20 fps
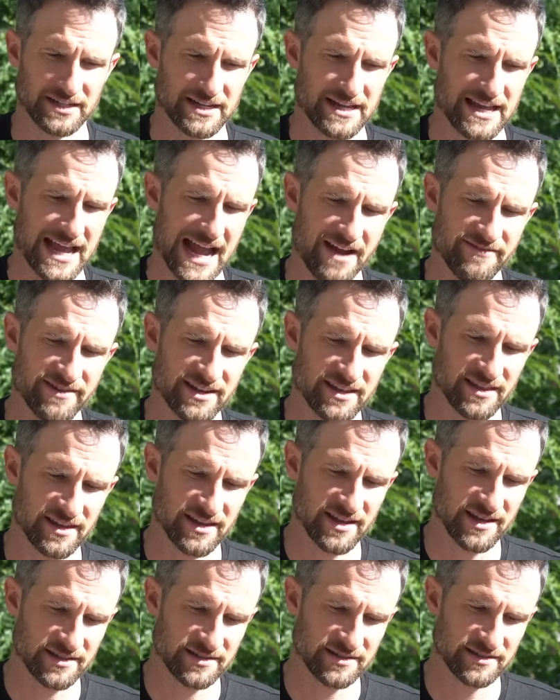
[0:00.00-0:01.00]
having
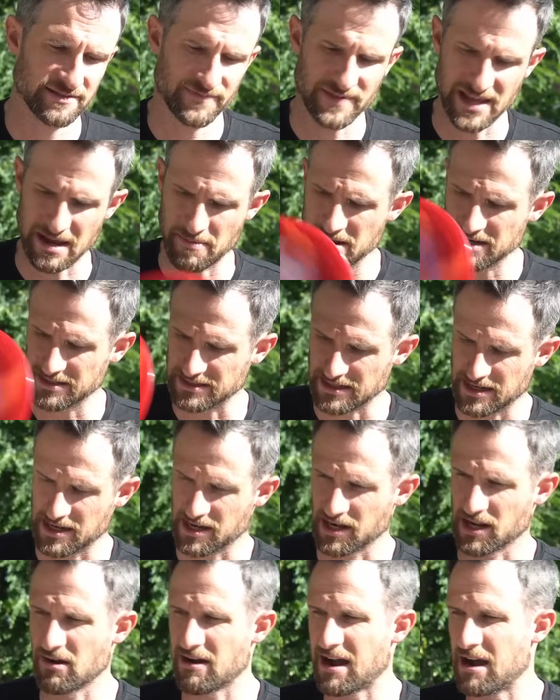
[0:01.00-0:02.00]
this, I'm excited
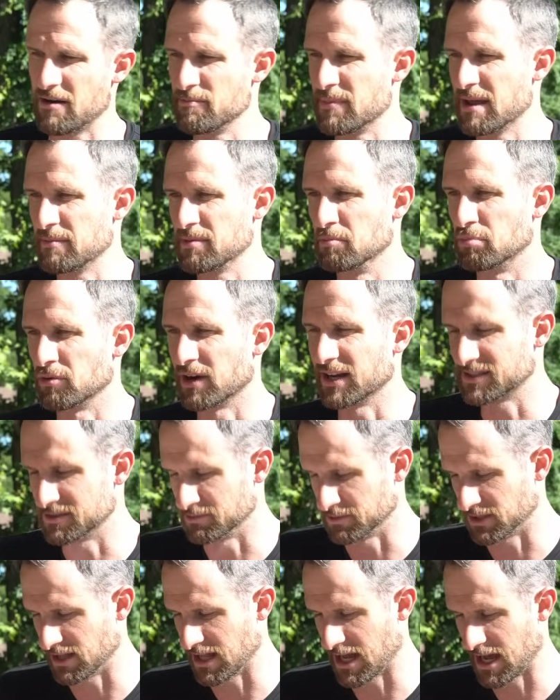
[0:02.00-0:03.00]
to go out and maybe break
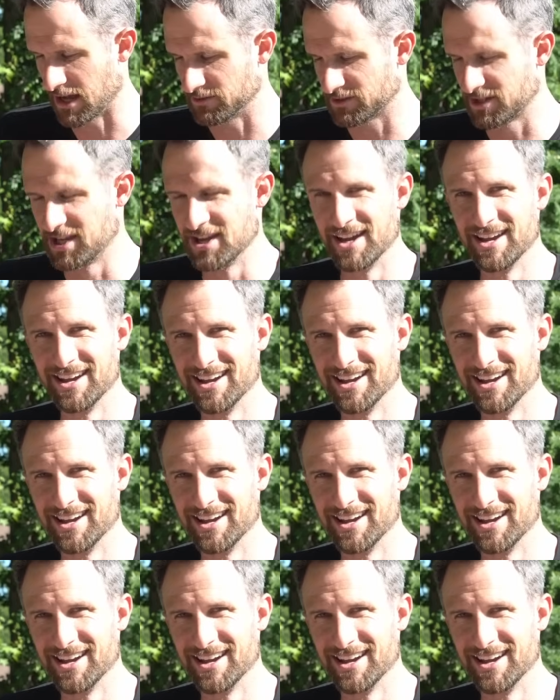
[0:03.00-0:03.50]
some clouds.